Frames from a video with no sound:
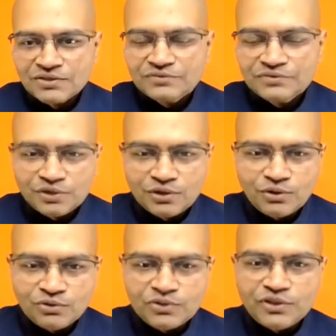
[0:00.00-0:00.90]

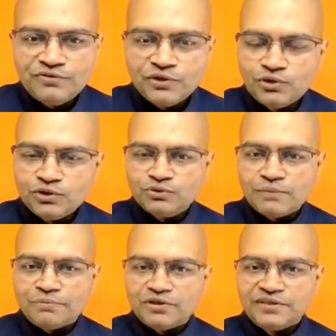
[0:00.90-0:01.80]
So if you go to
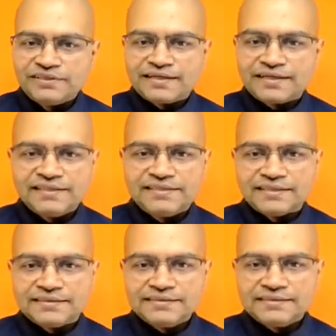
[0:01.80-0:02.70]
a polluted
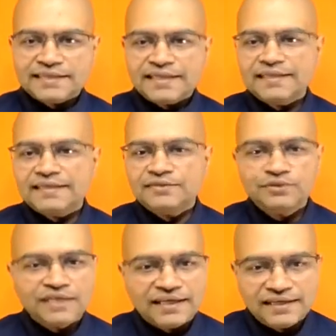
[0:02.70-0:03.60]
region, you
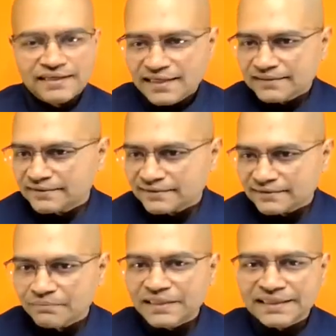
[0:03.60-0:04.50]
inhale less.
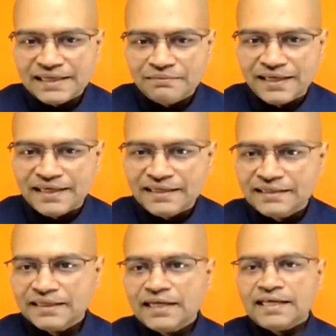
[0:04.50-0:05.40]
But tell me,
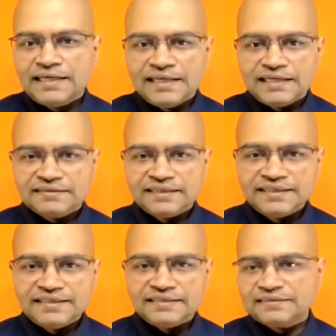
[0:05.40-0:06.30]
in our
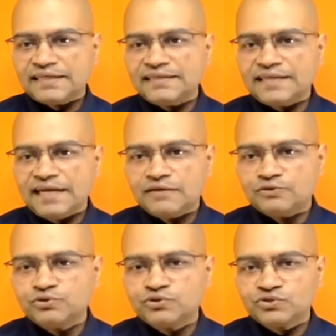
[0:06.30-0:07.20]
cities and
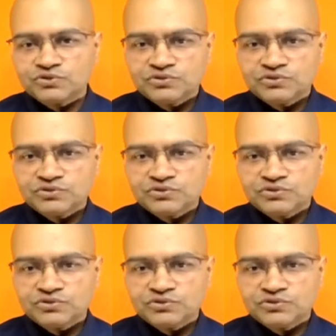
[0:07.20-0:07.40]
towns,